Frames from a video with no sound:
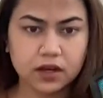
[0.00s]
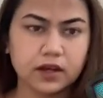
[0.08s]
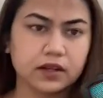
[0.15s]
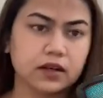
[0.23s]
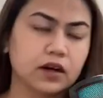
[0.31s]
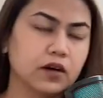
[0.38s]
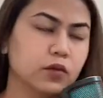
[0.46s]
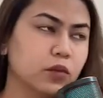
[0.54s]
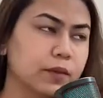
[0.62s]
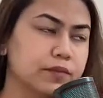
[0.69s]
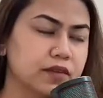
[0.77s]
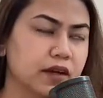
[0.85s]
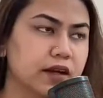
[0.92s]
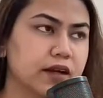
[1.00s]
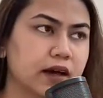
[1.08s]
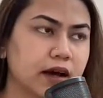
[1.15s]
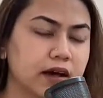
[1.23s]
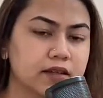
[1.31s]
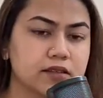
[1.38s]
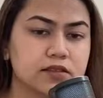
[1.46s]
A website
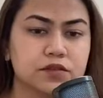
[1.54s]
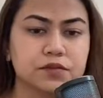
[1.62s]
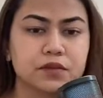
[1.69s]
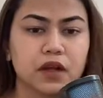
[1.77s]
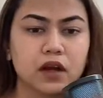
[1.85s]
has